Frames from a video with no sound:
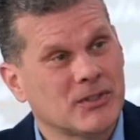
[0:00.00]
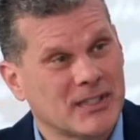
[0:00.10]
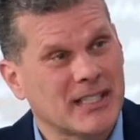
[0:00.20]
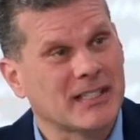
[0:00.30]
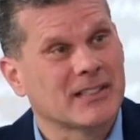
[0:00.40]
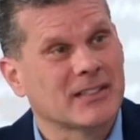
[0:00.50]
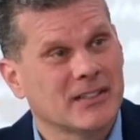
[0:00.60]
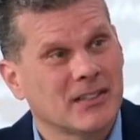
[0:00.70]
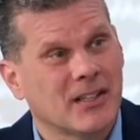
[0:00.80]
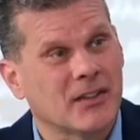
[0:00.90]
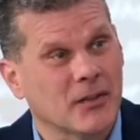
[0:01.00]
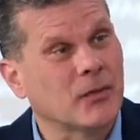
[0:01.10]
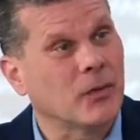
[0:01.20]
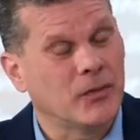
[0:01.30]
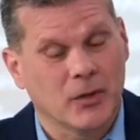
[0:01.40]
see uh, the
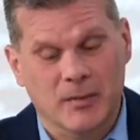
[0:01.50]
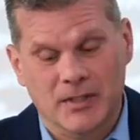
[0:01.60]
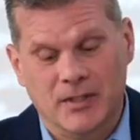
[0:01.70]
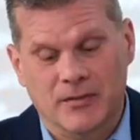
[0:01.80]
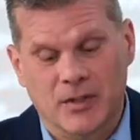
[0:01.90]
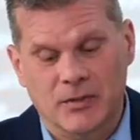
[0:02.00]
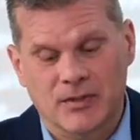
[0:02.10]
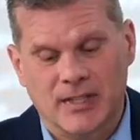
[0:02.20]
fulfillment of those